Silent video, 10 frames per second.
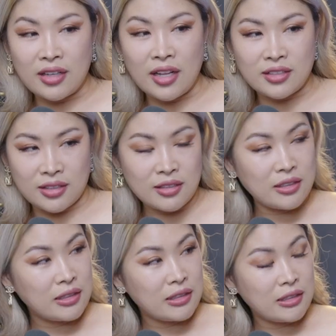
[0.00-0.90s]
it.
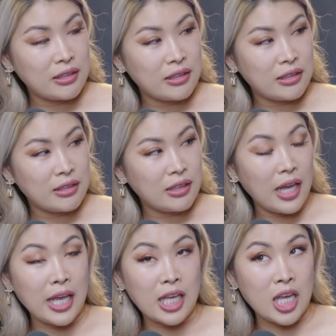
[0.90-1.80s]

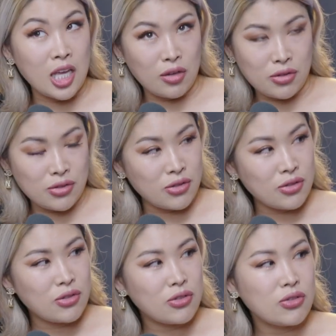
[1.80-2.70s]
It
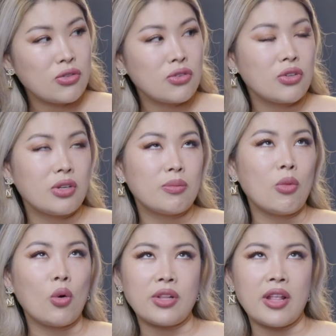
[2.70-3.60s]
kills
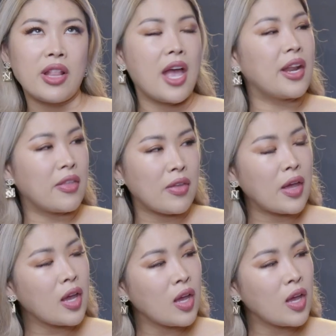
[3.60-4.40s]
more than anything.